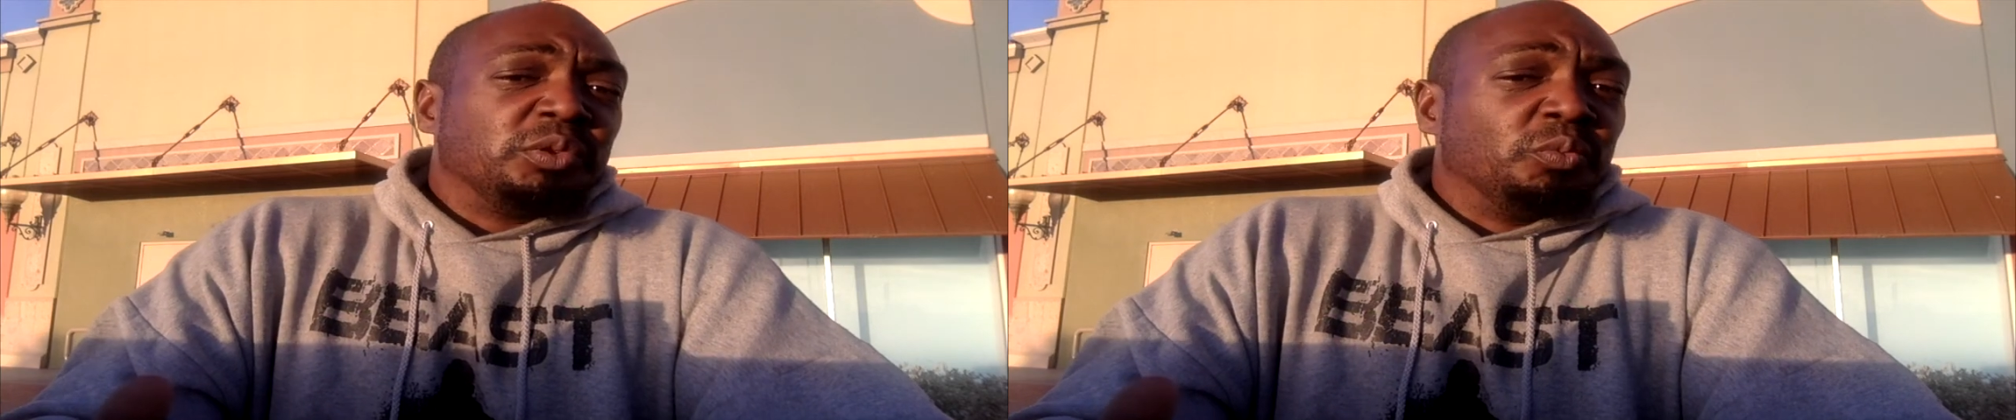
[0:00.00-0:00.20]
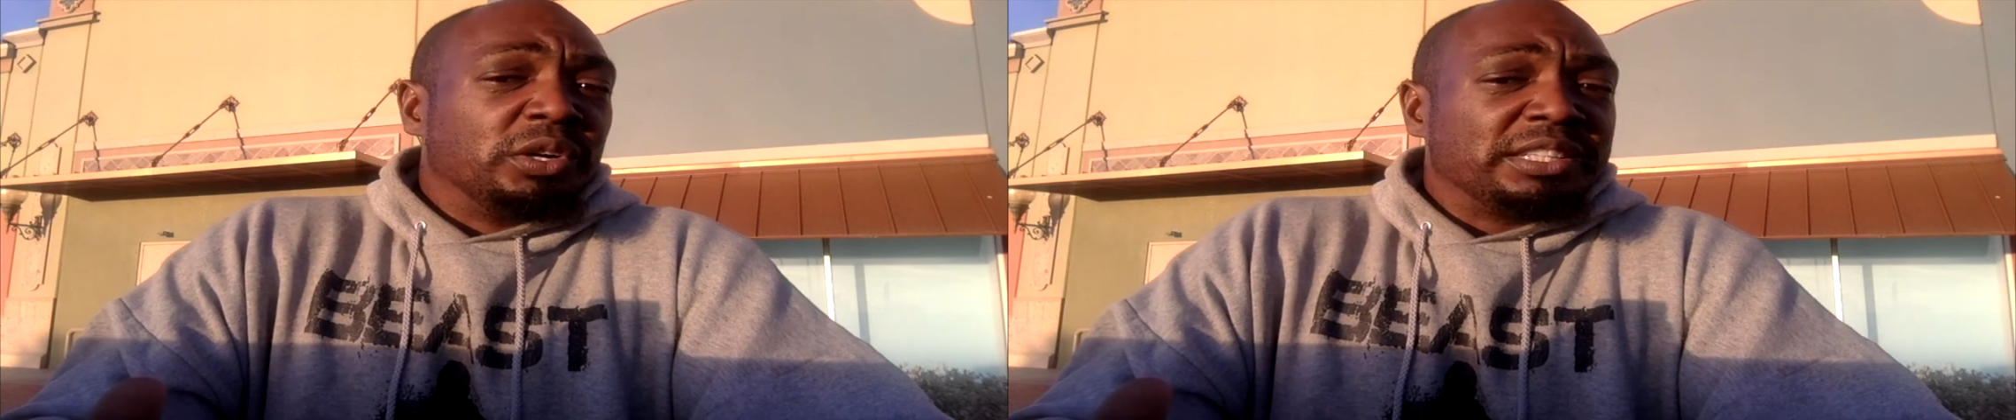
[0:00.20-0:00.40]

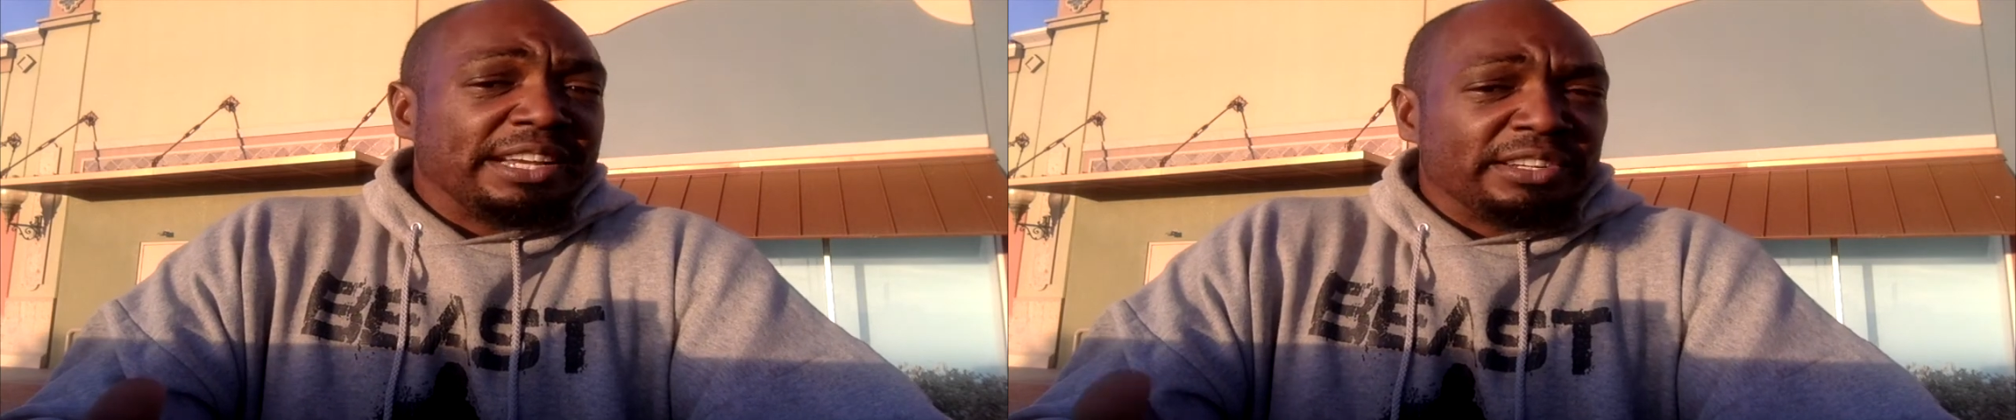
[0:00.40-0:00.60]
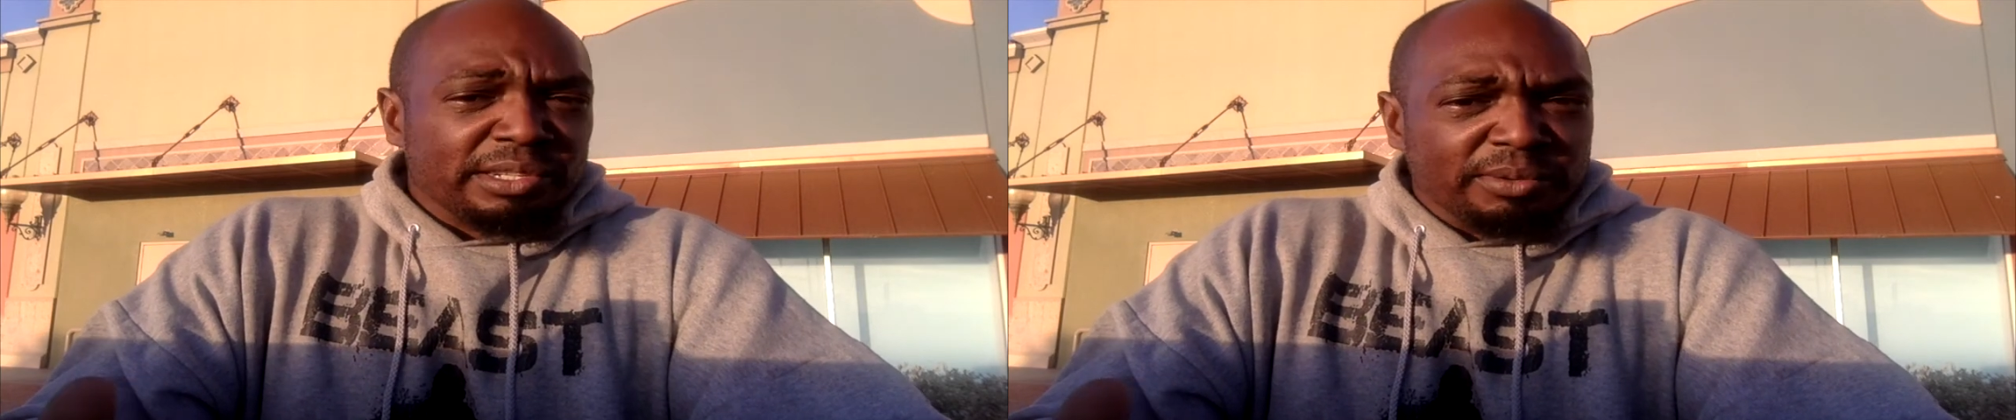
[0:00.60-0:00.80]
what
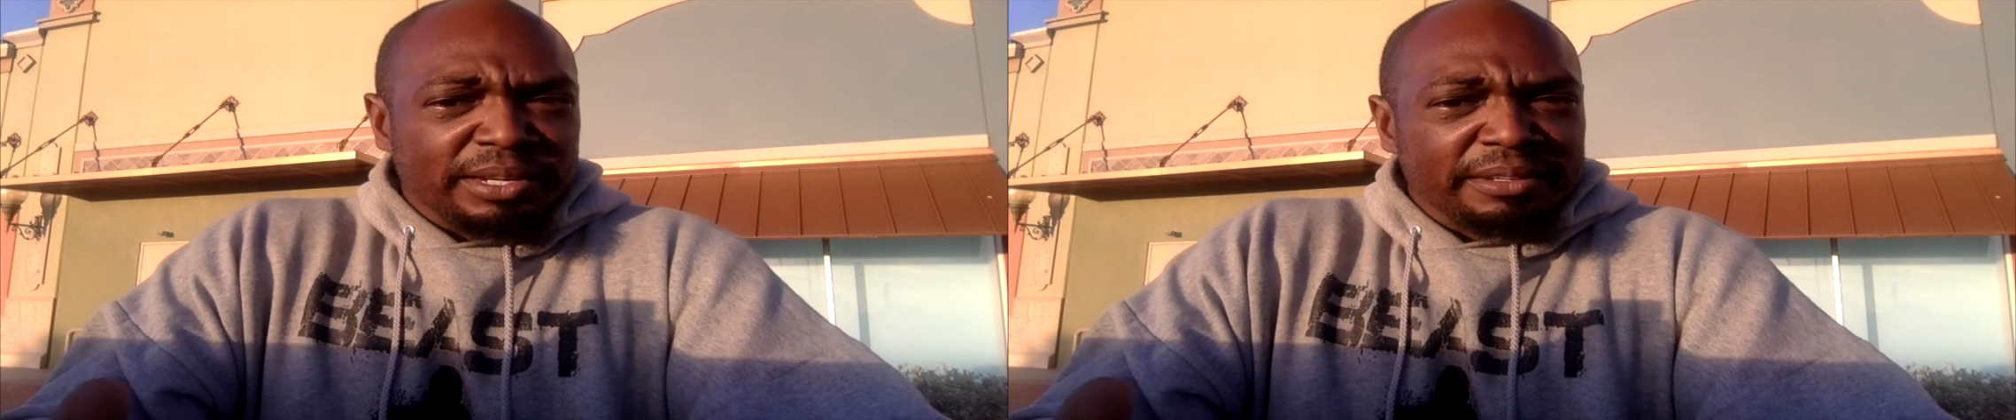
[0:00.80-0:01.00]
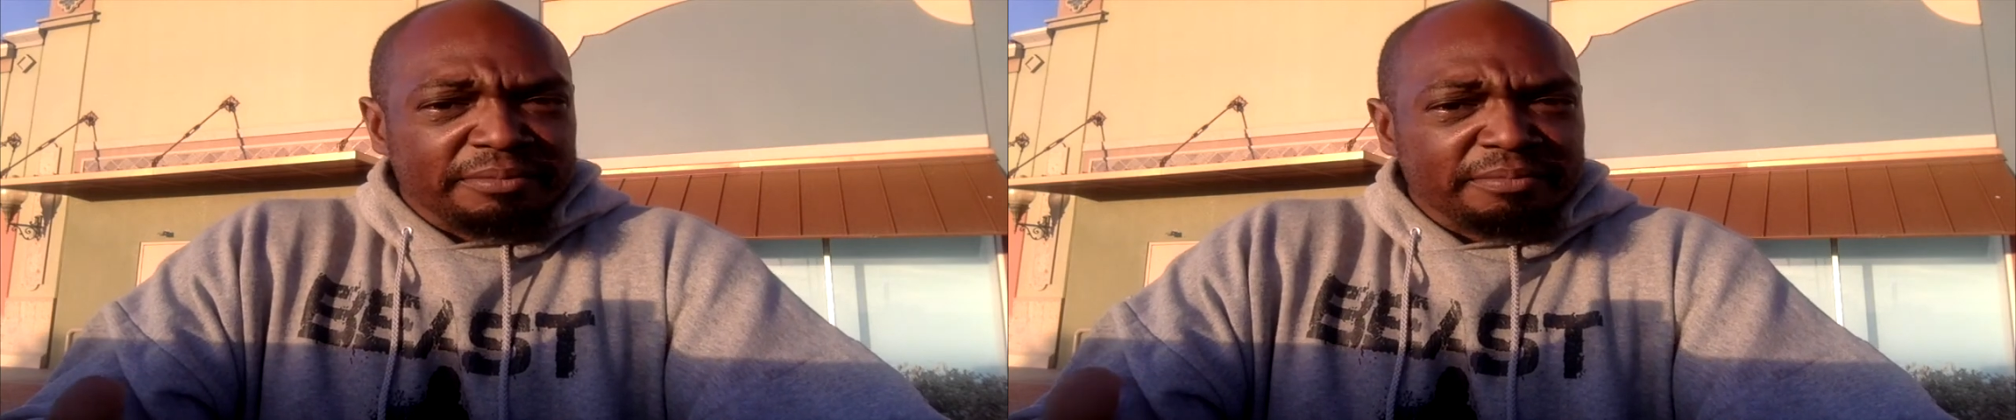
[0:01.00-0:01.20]
they're
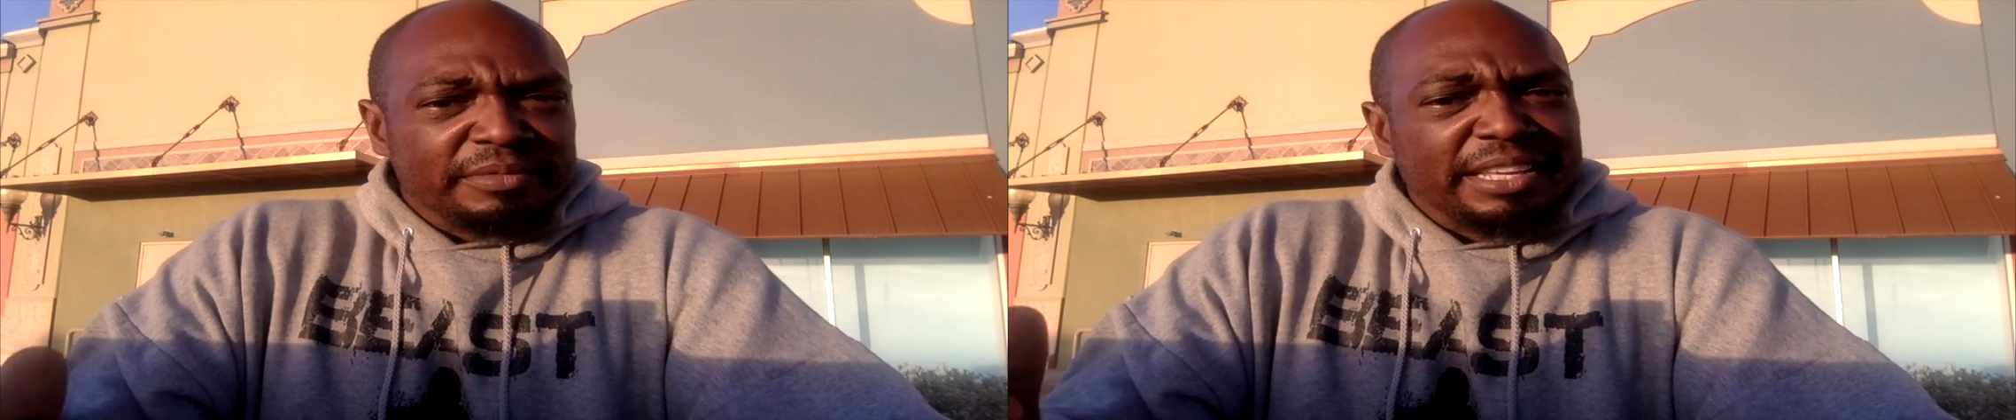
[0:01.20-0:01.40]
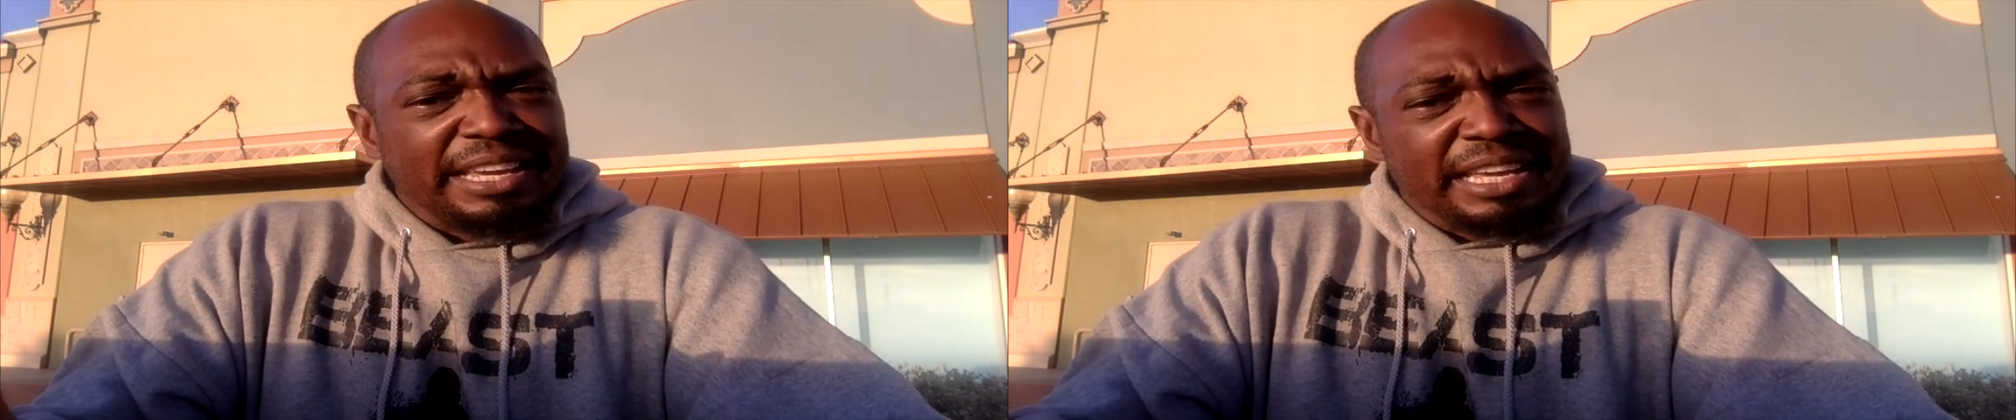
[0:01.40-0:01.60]
doing
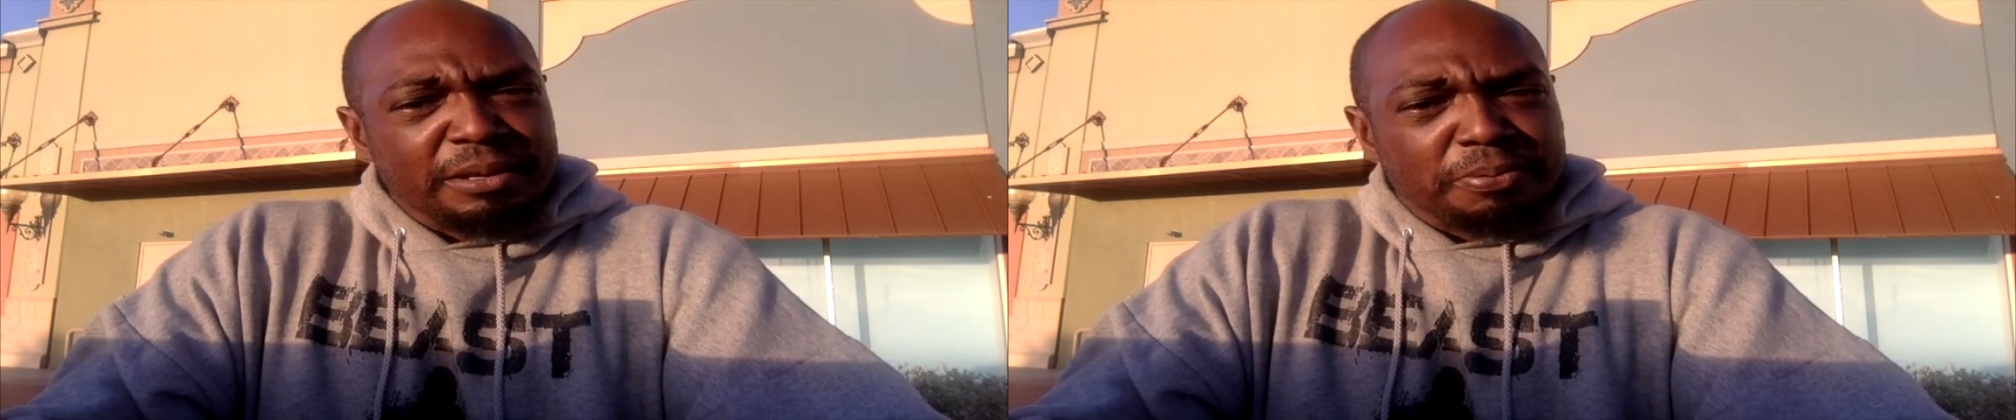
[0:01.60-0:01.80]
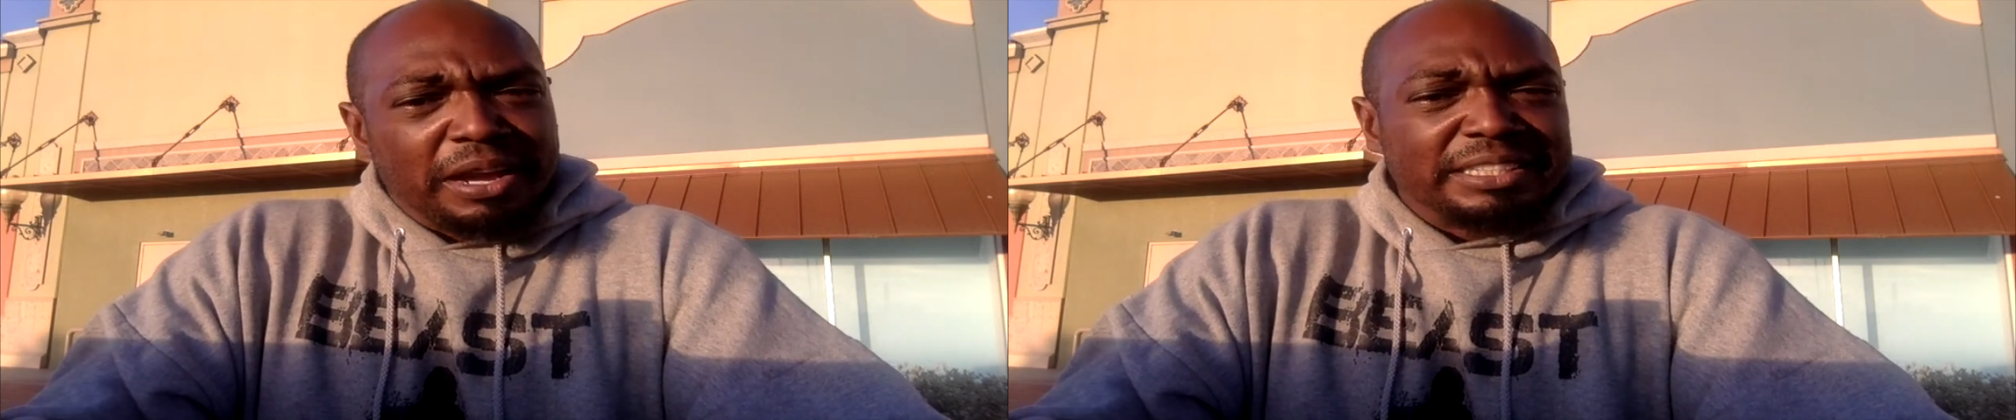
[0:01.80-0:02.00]
in the
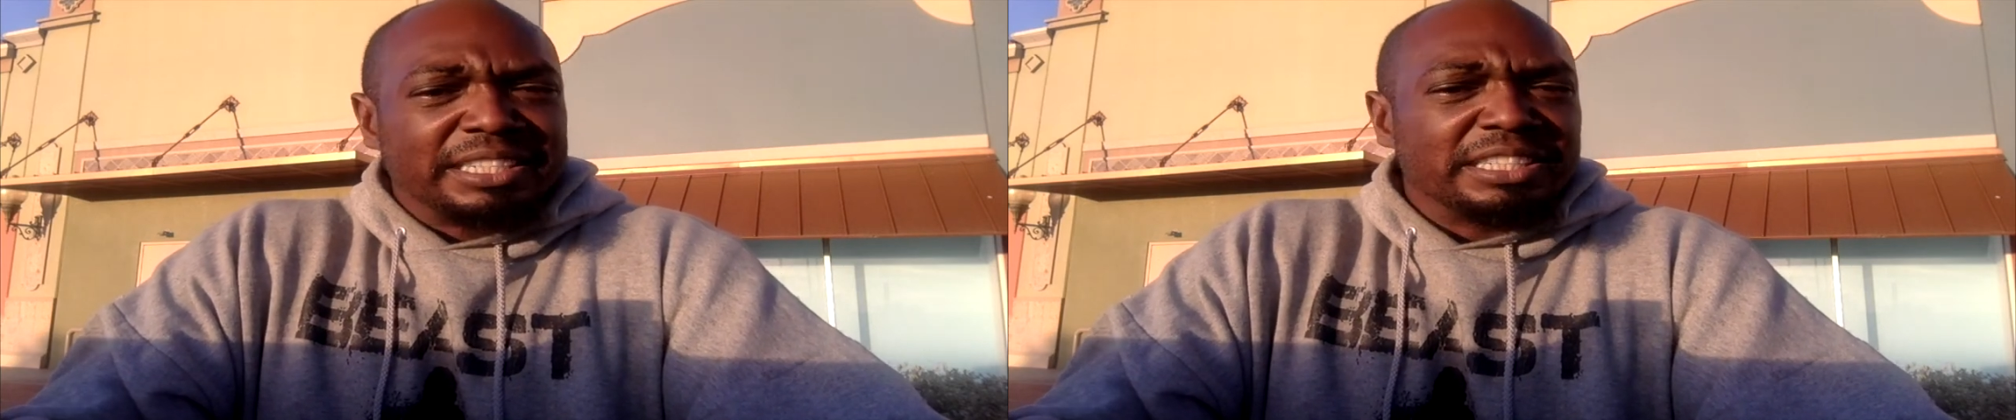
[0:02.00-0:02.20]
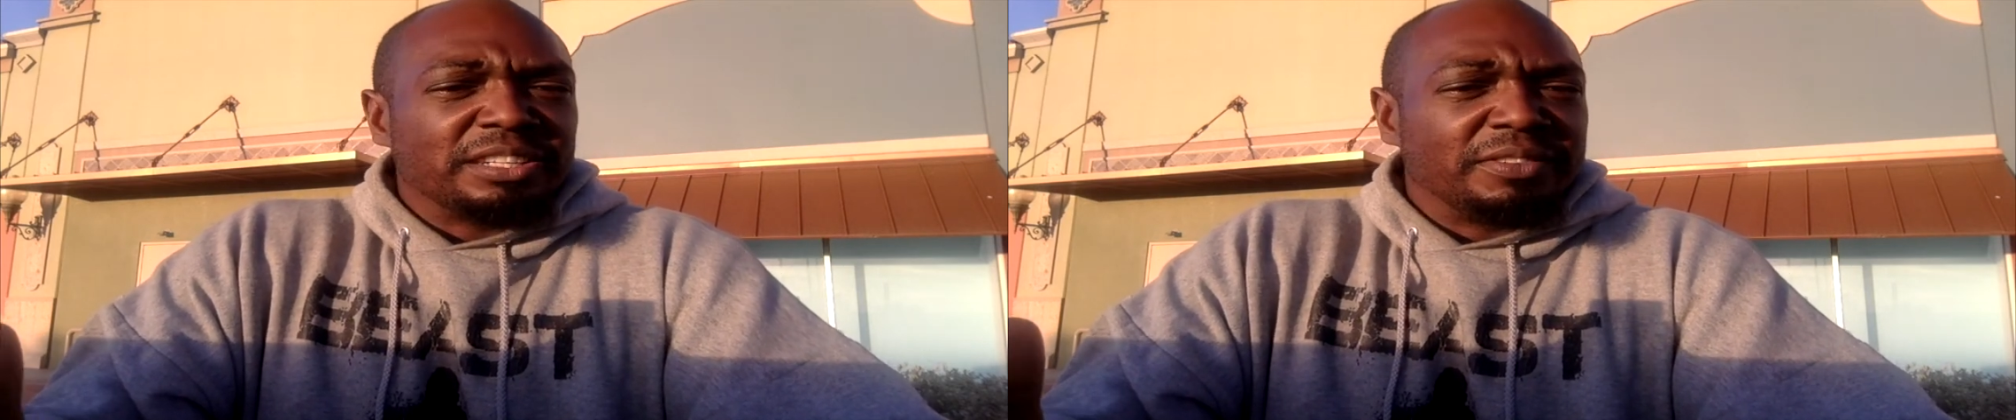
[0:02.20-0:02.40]
process